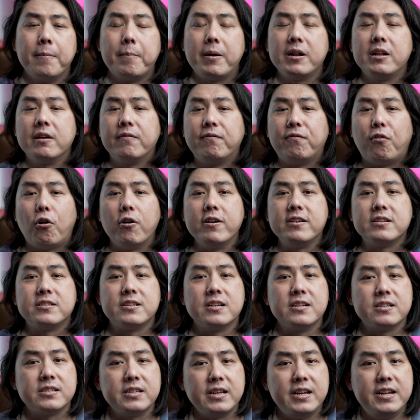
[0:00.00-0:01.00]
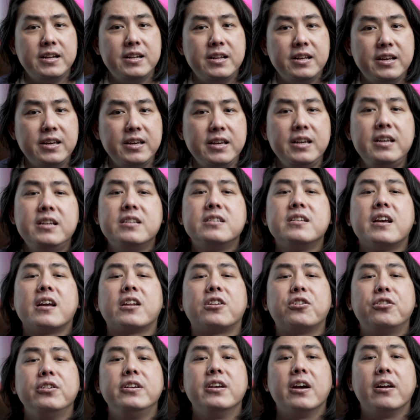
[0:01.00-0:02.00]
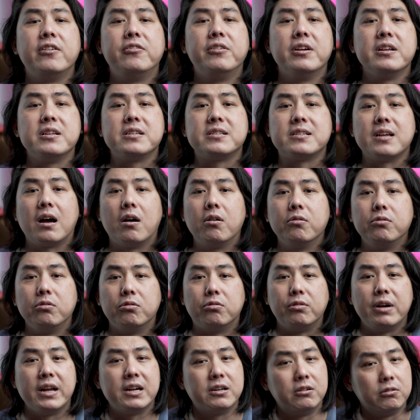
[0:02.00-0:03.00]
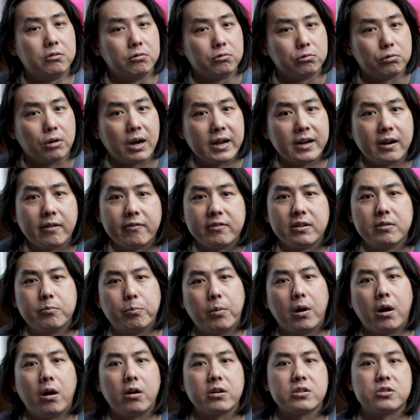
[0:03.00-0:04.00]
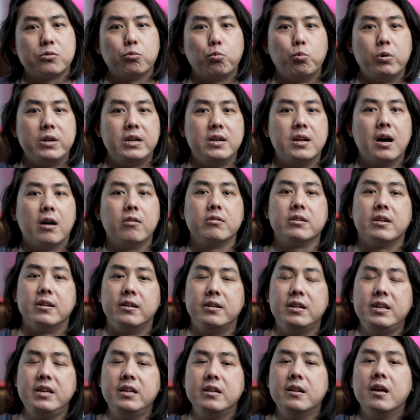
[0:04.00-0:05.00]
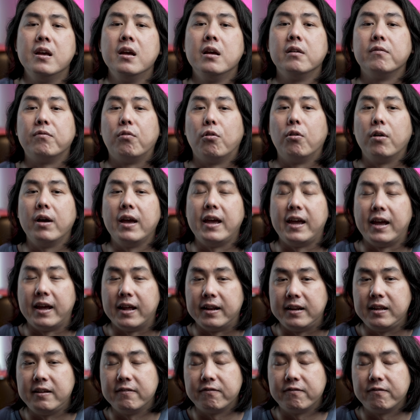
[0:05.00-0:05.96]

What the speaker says: but the voices in the EZ300 sound great right out of the box without the need for any